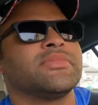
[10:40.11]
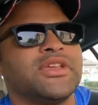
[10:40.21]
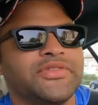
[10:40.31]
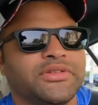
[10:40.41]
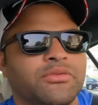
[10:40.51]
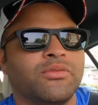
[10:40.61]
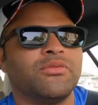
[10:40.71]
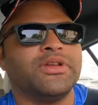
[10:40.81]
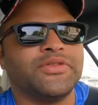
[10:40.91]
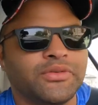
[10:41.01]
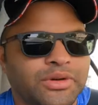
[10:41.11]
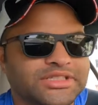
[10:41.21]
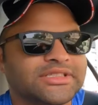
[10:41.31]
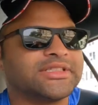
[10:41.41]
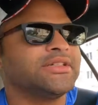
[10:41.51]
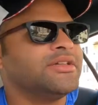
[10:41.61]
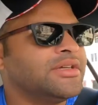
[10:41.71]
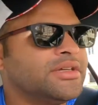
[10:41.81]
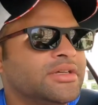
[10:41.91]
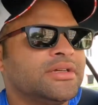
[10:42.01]
if it wasn't.
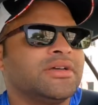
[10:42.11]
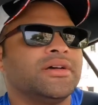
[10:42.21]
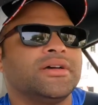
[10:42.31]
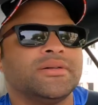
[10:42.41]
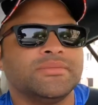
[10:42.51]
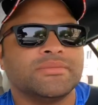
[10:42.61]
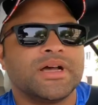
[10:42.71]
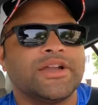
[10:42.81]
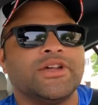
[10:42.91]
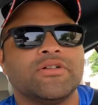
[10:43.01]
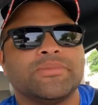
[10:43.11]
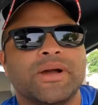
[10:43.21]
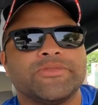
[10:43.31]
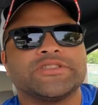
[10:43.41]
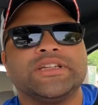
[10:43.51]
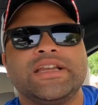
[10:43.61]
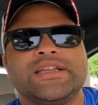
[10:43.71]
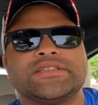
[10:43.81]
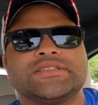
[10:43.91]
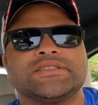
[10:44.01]
I know in my
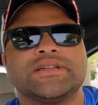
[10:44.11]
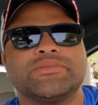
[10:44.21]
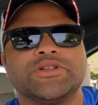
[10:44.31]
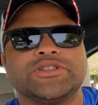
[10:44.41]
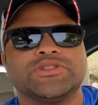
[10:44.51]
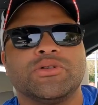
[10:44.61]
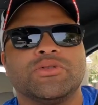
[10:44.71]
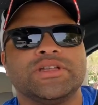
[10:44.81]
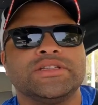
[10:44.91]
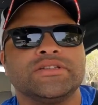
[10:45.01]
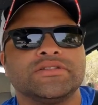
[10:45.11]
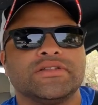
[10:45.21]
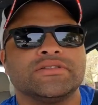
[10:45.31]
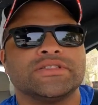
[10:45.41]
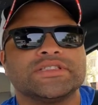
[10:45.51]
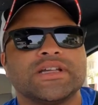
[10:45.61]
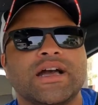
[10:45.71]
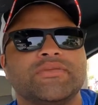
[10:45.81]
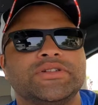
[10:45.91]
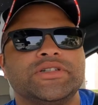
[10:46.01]
Mercedes, I'm pretty sure only the
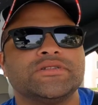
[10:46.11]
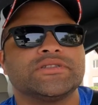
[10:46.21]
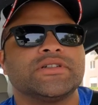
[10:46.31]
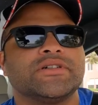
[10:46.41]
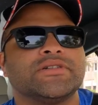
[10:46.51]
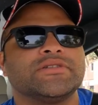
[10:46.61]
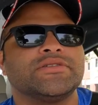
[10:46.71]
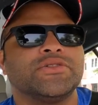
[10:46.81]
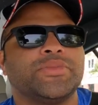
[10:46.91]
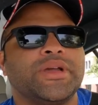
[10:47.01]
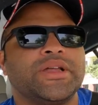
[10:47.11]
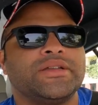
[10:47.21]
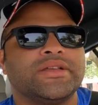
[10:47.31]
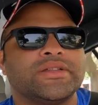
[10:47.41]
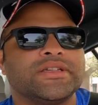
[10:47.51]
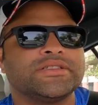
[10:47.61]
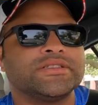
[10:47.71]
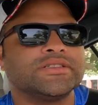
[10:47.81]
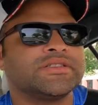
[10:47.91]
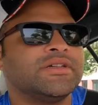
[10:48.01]
side windows are dual pane, nothing else
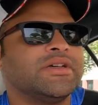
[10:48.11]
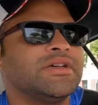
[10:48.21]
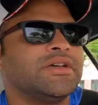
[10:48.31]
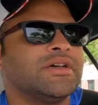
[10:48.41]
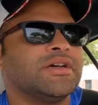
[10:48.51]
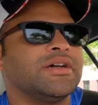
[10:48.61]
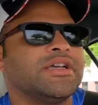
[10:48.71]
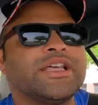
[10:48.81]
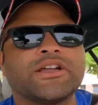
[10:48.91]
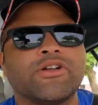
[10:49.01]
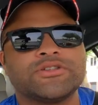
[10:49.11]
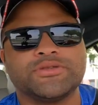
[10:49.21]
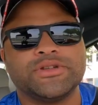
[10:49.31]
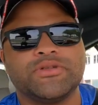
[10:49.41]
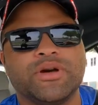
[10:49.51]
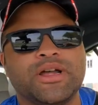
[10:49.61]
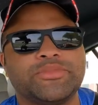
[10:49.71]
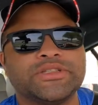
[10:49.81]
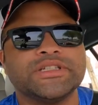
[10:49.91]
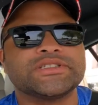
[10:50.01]
is. And that car is really quiet,
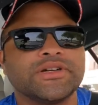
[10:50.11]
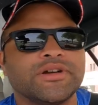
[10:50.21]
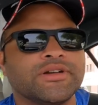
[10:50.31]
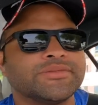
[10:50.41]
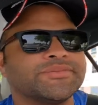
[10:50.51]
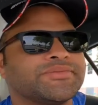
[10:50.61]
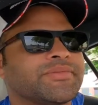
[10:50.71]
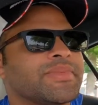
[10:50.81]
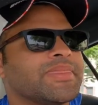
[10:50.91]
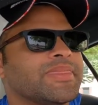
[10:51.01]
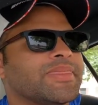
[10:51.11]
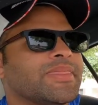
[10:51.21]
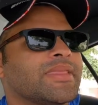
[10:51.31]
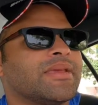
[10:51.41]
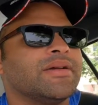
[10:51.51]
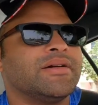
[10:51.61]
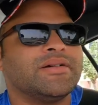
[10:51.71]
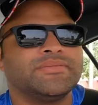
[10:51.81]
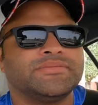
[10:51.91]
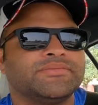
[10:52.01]
but this car,
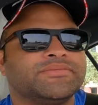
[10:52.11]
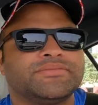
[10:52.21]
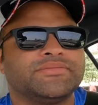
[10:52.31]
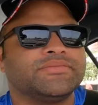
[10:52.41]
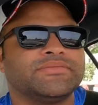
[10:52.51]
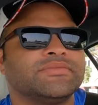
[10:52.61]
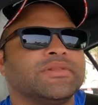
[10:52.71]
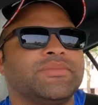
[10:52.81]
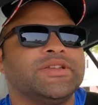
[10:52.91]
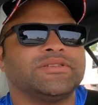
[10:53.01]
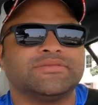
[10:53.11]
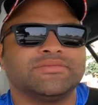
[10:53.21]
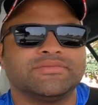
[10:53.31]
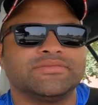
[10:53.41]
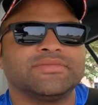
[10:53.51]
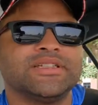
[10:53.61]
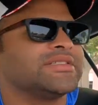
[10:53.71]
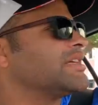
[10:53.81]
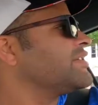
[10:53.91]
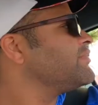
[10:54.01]
I mean,
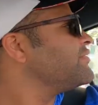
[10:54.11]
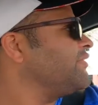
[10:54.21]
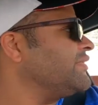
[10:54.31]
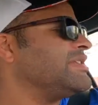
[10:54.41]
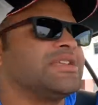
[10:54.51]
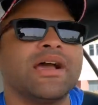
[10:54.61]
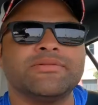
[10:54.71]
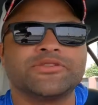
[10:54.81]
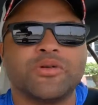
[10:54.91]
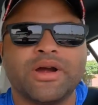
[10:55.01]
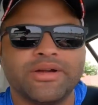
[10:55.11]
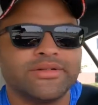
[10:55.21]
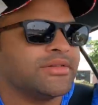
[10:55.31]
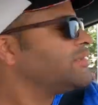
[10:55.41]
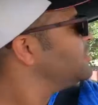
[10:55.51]
it's like 50 times quieter,